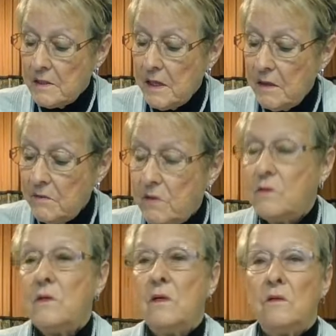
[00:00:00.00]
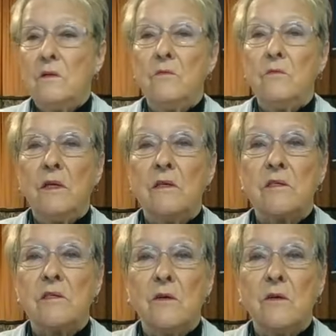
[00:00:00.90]
David, you need to
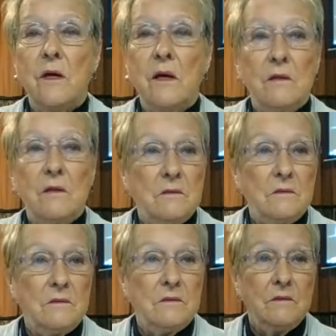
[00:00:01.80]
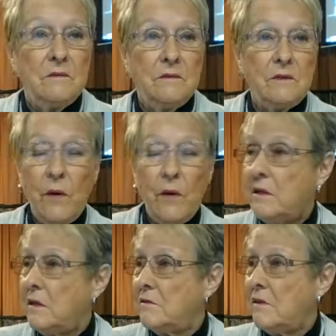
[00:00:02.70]
slow down. So he
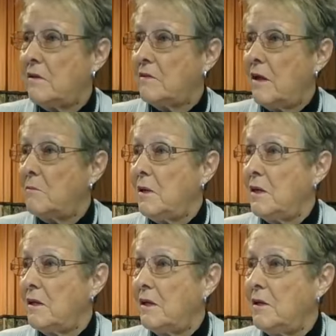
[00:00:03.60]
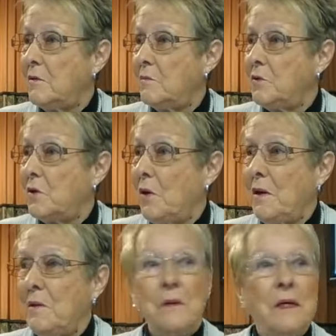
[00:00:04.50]
didn't think that meant him, you know,
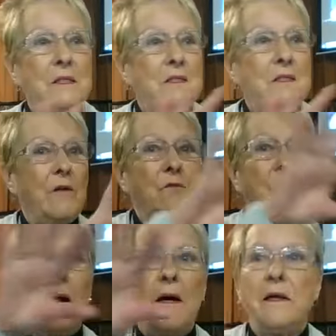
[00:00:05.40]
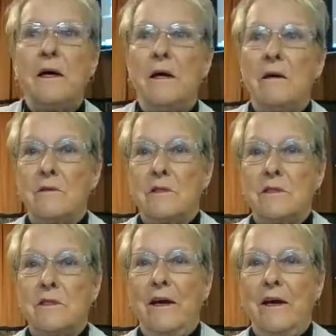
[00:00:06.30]
it means everybody else.